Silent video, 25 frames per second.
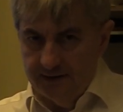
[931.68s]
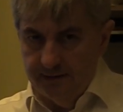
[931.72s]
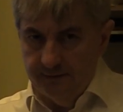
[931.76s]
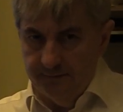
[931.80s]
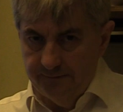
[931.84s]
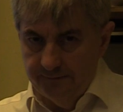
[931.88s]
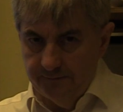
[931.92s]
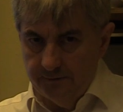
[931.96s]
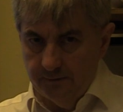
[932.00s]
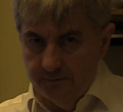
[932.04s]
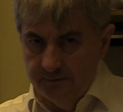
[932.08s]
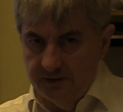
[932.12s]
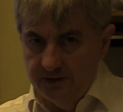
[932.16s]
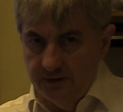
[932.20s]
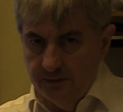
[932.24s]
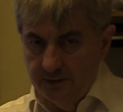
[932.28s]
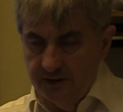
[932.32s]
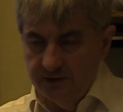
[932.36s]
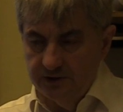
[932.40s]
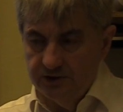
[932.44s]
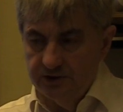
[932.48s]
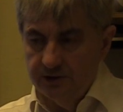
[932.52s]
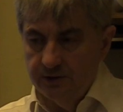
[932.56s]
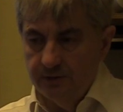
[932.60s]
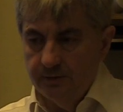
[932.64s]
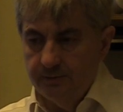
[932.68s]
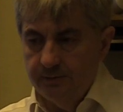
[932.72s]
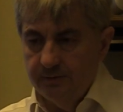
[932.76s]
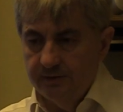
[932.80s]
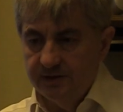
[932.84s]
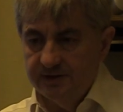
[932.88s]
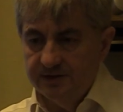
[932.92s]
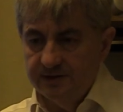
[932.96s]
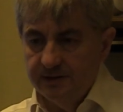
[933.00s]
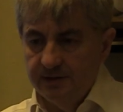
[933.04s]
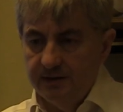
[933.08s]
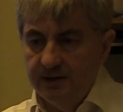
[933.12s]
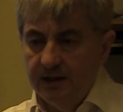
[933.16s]
from the original
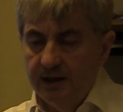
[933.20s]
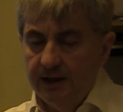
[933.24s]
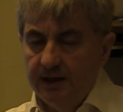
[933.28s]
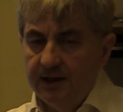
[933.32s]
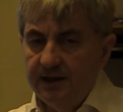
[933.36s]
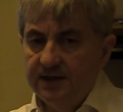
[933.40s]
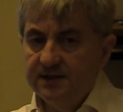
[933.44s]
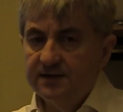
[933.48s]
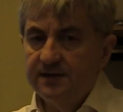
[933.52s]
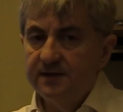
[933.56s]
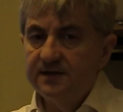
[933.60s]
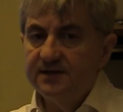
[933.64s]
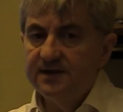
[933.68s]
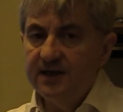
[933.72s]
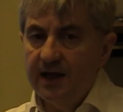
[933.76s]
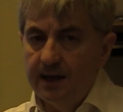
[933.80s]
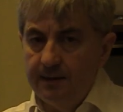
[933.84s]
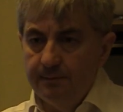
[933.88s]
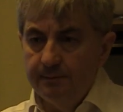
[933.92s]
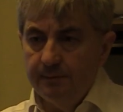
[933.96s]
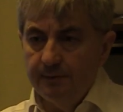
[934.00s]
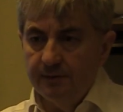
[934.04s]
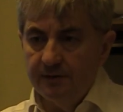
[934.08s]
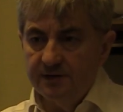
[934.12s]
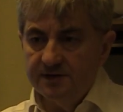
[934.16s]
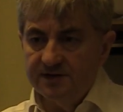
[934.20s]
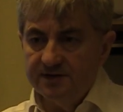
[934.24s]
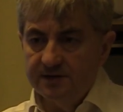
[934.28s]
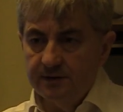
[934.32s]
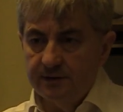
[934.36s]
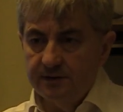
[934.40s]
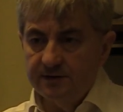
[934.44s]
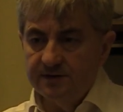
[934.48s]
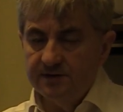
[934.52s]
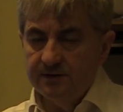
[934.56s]
person is the same person.